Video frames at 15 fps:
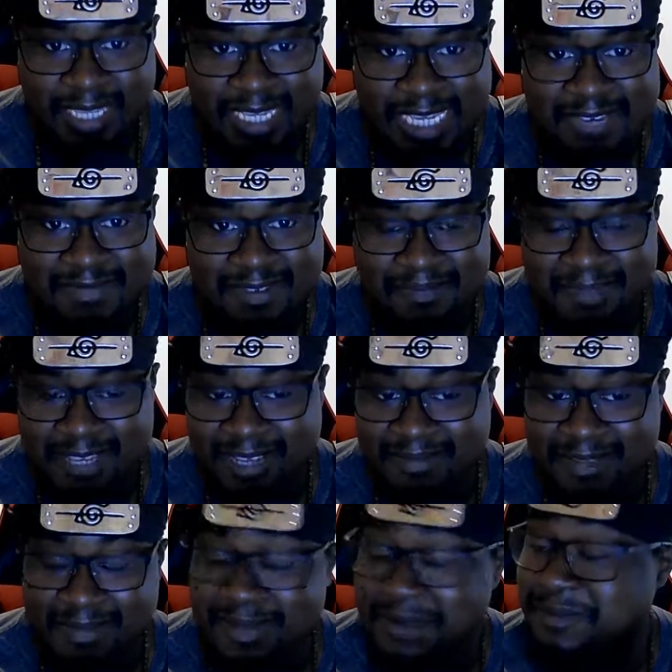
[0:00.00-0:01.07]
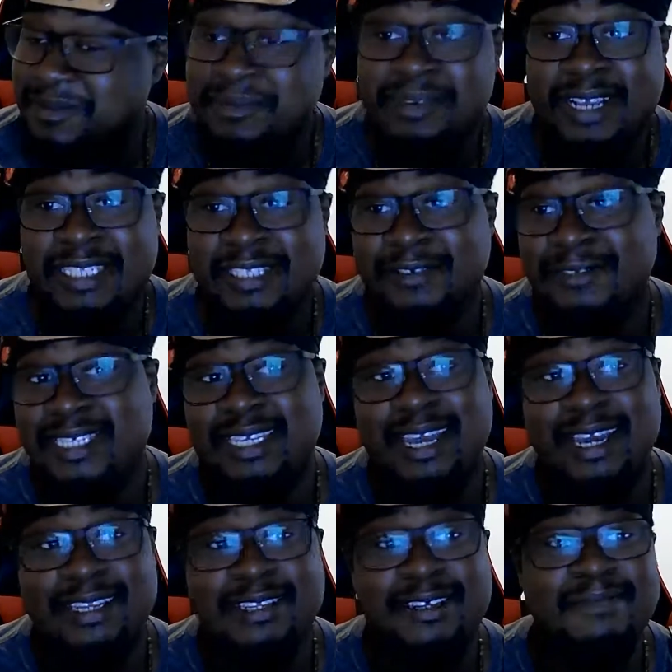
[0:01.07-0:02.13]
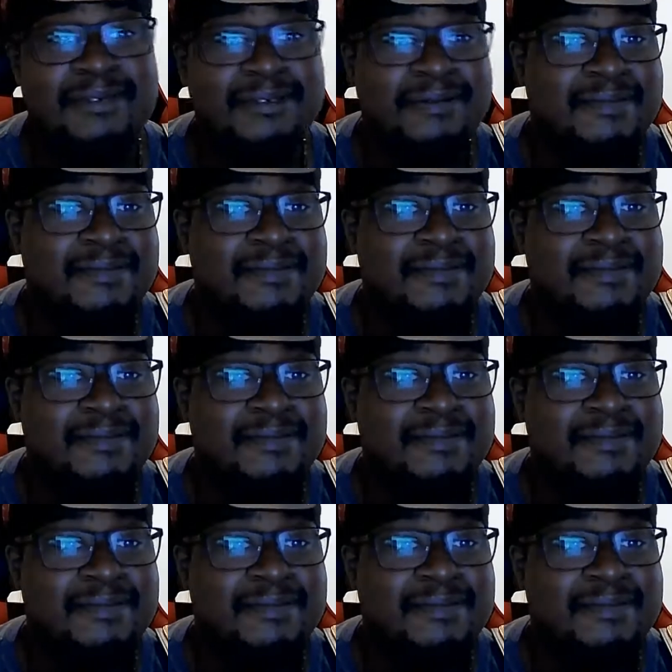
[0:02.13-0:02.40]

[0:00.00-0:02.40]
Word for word: Even Big Mom. I'm impressed Ulti got up.